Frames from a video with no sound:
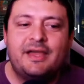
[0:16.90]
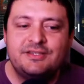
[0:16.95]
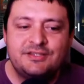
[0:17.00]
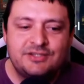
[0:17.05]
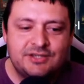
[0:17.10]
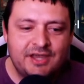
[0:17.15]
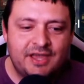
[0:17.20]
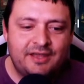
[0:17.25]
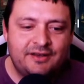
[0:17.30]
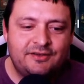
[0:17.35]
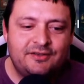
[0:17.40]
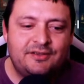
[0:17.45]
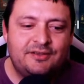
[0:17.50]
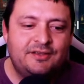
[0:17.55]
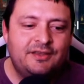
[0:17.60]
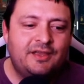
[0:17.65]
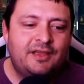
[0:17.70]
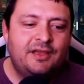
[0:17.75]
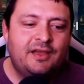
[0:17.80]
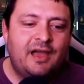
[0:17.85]
channel,
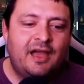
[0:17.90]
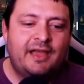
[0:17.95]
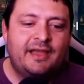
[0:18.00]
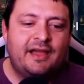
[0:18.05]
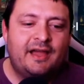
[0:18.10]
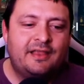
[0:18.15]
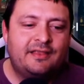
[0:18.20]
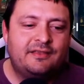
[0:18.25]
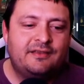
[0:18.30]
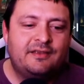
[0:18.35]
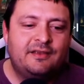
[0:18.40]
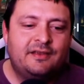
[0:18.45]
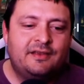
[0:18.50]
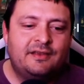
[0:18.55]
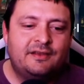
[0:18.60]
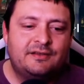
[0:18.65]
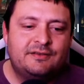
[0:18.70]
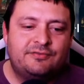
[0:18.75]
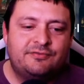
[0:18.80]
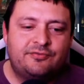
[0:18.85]
I got
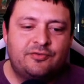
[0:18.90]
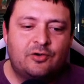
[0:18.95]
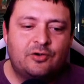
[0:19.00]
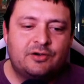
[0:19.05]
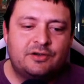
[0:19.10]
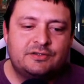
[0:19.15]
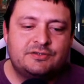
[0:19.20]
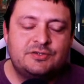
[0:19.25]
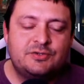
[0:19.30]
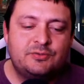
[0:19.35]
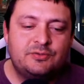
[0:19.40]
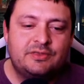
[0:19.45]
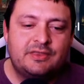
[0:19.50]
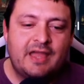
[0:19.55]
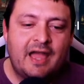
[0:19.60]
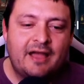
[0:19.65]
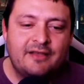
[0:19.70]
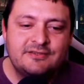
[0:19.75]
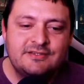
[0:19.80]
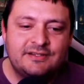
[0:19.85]
two
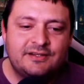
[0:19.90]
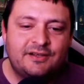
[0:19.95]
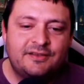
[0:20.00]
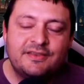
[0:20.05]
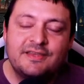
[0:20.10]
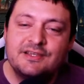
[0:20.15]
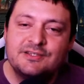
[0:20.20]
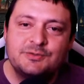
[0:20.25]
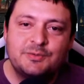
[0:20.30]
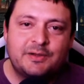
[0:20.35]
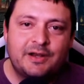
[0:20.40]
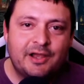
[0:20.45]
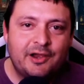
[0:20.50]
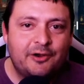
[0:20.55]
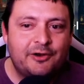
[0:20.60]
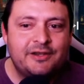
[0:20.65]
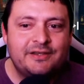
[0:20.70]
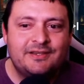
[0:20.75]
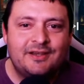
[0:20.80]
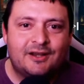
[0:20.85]
thousand on this one. I
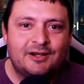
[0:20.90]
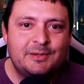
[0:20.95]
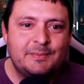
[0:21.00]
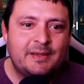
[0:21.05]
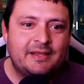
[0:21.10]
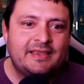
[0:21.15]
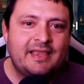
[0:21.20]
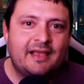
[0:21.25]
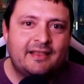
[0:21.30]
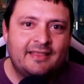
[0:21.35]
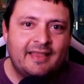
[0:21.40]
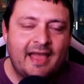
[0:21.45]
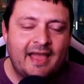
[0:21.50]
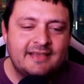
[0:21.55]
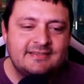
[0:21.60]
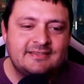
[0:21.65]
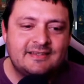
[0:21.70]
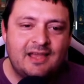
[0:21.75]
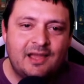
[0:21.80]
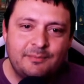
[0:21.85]
already talked about that
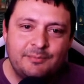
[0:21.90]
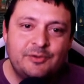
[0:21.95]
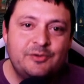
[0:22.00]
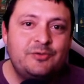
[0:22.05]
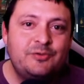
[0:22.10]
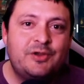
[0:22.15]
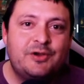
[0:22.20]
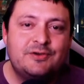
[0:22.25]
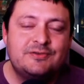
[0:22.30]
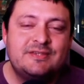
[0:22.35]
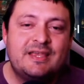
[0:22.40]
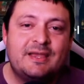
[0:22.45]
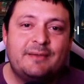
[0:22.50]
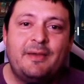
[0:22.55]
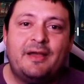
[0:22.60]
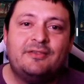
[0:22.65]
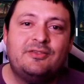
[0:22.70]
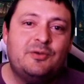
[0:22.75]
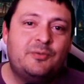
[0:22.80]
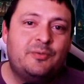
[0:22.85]
last time. Who knows
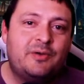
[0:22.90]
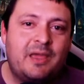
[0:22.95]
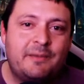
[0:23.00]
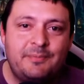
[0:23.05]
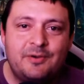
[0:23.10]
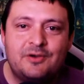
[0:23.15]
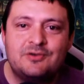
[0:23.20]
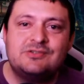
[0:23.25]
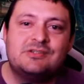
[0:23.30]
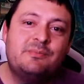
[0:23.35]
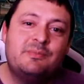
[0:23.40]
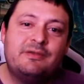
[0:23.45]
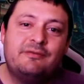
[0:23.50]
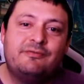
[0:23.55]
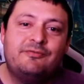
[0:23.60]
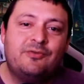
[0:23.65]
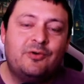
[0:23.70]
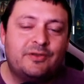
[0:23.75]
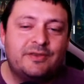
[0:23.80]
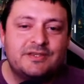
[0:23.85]
about the one I posted
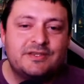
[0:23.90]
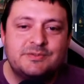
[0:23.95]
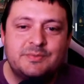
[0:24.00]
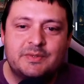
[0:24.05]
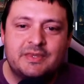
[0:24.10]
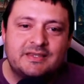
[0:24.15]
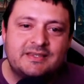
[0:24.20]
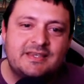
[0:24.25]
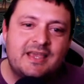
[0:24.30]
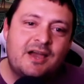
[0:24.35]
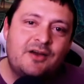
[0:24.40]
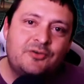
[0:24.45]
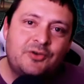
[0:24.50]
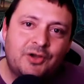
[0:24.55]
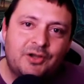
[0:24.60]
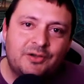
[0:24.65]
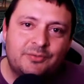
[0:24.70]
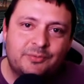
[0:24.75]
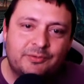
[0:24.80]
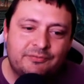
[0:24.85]
before this with the town
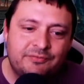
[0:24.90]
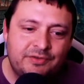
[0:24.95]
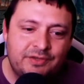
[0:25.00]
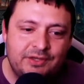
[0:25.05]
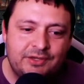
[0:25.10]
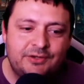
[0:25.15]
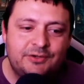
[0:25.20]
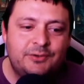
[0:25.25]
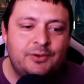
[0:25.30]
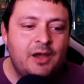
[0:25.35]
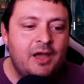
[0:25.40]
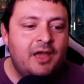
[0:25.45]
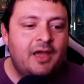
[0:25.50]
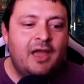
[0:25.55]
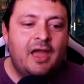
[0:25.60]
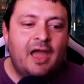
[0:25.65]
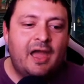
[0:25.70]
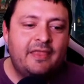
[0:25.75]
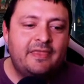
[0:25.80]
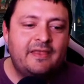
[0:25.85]
hall review.
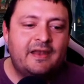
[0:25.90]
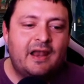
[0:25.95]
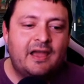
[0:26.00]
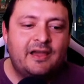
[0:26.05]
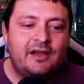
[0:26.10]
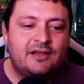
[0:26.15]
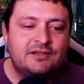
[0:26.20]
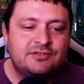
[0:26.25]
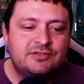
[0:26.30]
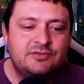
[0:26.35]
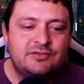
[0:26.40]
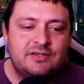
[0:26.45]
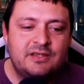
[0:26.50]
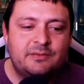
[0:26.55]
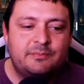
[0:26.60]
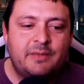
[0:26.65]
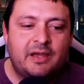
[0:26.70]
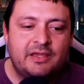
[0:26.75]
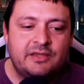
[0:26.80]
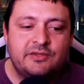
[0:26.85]
And then I also
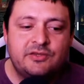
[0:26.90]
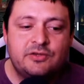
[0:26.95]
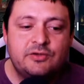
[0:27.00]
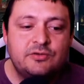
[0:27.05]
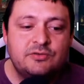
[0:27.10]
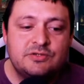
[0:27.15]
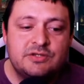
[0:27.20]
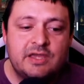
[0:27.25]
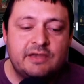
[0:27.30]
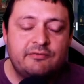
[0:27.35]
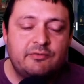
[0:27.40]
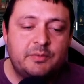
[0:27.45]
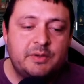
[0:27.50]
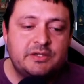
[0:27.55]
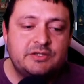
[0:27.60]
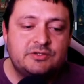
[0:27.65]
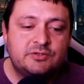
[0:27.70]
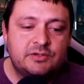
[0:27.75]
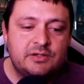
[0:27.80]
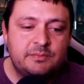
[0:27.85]
did my huge
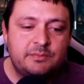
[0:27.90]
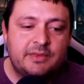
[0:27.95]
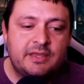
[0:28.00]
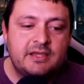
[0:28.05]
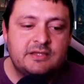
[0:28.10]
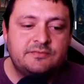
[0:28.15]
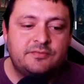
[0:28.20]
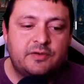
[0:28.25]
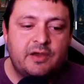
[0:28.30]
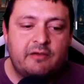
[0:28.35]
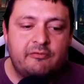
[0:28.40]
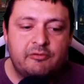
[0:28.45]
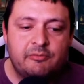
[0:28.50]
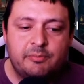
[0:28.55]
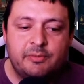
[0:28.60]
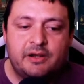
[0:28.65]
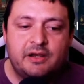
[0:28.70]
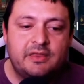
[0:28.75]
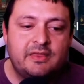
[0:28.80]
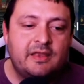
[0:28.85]
giveaway stream. Thanks for
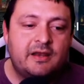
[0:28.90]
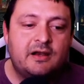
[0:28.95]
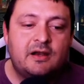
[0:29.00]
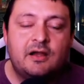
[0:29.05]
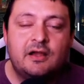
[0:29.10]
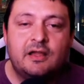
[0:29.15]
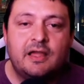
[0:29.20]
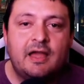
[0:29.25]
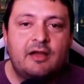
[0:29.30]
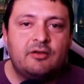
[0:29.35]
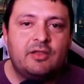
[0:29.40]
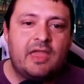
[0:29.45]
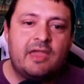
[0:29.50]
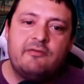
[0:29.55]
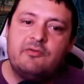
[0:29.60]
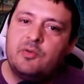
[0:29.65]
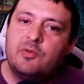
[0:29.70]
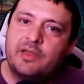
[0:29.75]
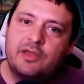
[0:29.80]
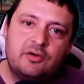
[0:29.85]
everybody that hung out,
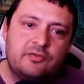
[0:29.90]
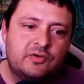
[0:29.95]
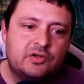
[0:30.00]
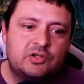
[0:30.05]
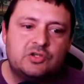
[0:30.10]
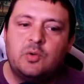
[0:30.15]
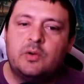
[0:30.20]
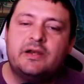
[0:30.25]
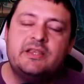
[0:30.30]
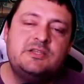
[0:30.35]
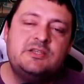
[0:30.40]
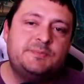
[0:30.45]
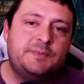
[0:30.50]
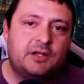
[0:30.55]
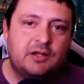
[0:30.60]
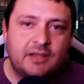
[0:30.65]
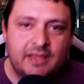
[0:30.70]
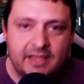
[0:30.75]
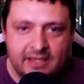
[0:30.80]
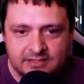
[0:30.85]
gave away over twenty
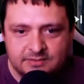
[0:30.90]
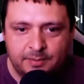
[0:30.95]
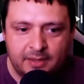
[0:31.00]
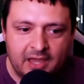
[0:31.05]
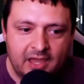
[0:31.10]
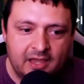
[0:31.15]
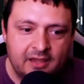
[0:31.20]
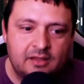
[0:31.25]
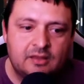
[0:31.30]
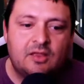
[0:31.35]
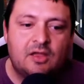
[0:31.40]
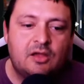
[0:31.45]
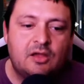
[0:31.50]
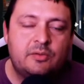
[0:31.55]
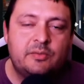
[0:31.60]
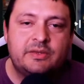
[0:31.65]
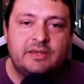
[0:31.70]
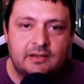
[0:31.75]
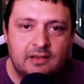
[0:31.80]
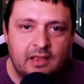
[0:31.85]
Splinterlands pack along
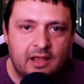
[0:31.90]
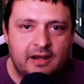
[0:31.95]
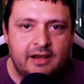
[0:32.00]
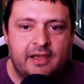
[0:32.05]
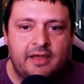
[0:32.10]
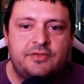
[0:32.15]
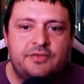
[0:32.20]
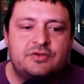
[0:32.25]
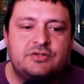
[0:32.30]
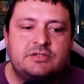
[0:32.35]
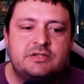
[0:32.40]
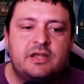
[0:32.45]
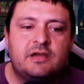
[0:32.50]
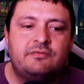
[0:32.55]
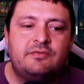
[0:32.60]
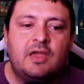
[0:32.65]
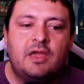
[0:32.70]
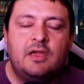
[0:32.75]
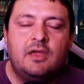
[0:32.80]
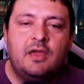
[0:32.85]
with a lot of other
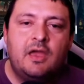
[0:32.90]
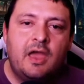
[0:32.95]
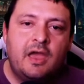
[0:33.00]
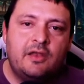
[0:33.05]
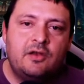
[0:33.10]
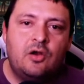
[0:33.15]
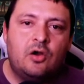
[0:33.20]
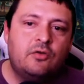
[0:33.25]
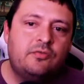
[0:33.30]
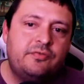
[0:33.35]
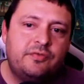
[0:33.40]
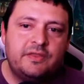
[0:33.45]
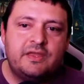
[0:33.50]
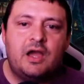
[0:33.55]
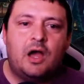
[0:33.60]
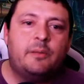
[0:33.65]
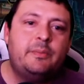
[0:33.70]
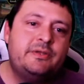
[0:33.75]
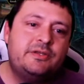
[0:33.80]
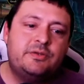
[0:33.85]
stuff. And hopefully
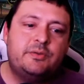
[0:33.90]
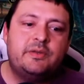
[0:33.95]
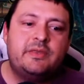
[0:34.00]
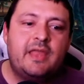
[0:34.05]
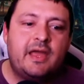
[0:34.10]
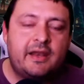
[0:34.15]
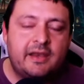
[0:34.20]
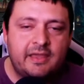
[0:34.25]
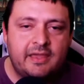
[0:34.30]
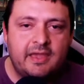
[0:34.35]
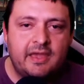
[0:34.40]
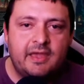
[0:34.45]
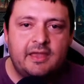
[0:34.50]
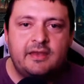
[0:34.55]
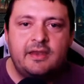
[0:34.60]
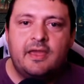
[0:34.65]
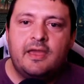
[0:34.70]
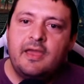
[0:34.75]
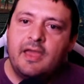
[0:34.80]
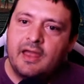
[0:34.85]
I'll be doing that again.
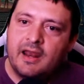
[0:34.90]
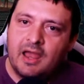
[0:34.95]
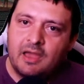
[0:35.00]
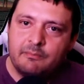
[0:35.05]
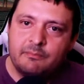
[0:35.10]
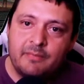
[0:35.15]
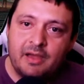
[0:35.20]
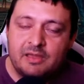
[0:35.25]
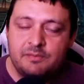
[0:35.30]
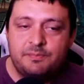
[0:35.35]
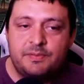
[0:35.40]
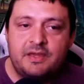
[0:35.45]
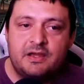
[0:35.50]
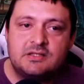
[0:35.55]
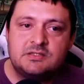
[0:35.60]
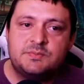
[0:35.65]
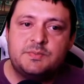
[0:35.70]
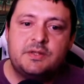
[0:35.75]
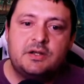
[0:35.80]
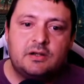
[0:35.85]
And I might be
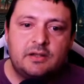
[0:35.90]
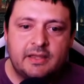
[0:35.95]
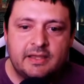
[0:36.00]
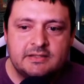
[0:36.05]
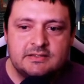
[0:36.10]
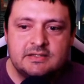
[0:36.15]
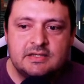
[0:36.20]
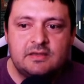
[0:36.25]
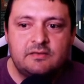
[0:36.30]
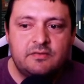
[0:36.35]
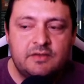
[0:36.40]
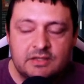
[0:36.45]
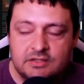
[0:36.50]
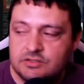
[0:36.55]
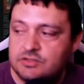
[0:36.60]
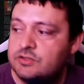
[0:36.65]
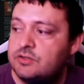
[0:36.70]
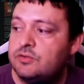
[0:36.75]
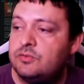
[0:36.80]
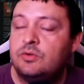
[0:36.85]
on Splinterlands T V
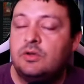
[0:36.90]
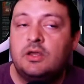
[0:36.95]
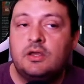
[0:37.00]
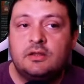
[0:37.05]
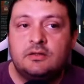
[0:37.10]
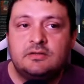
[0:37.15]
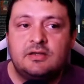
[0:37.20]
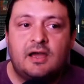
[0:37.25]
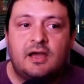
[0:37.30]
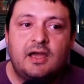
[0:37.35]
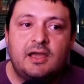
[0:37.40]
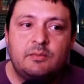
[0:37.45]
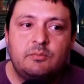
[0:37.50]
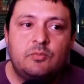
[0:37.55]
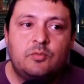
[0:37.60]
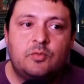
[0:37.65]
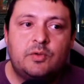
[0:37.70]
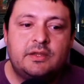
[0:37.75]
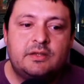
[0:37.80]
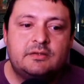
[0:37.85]
soon.
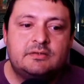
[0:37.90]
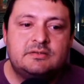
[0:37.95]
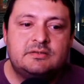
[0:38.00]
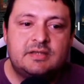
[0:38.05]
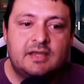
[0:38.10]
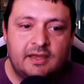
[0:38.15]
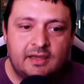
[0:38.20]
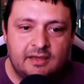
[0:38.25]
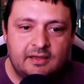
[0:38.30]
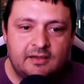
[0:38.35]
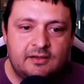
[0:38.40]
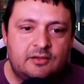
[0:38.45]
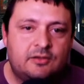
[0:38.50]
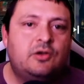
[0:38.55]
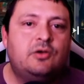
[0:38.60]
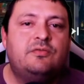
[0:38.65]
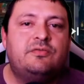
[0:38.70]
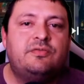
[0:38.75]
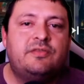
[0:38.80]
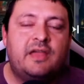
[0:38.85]
Time will tell.
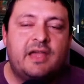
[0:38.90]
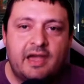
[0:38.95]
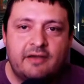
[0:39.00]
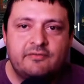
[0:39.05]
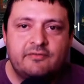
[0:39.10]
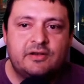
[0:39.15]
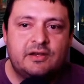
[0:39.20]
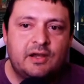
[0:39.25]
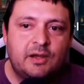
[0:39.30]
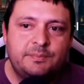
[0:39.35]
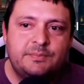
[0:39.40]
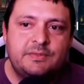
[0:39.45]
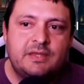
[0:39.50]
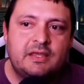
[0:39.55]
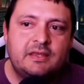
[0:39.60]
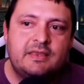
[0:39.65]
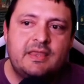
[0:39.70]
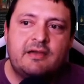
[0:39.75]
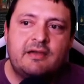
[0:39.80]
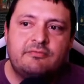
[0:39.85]
Hopefully I have an
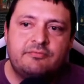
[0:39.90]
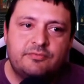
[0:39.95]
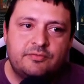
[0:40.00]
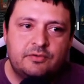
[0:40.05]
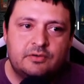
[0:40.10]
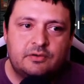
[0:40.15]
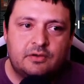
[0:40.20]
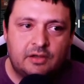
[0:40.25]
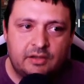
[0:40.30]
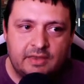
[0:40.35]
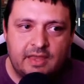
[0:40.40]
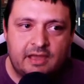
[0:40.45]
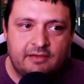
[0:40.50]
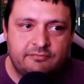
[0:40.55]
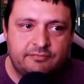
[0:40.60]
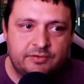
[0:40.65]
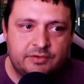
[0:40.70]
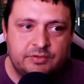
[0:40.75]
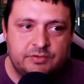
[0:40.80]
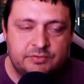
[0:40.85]
update that on that
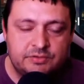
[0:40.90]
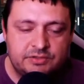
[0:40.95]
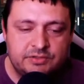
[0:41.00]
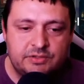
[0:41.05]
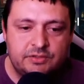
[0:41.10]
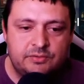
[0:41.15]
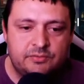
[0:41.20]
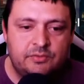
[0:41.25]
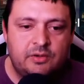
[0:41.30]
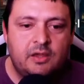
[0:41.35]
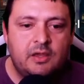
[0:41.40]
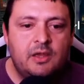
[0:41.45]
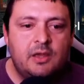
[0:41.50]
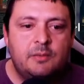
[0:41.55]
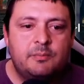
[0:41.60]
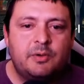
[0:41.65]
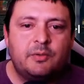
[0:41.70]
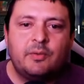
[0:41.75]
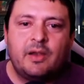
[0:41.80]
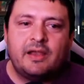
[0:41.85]
for you soon.
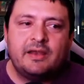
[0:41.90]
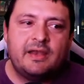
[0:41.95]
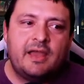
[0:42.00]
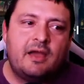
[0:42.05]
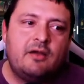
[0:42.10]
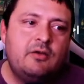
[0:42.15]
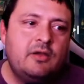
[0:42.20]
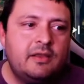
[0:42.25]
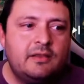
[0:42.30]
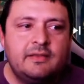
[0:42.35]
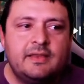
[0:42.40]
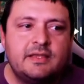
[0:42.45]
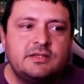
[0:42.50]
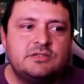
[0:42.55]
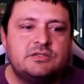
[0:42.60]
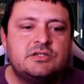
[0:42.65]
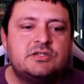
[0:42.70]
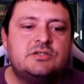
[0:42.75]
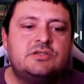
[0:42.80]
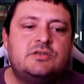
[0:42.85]
But right now,
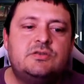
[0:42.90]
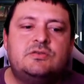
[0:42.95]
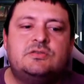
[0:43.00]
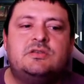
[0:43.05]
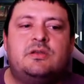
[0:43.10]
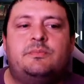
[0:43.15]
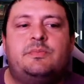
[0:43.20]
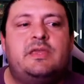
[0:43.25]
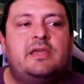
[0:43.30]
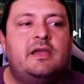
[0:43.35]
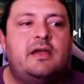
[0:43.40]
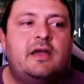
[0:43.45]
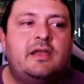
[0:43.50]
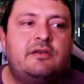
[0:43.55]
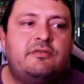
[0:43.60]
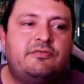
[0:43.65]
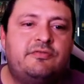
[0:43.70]
let's just do something kind of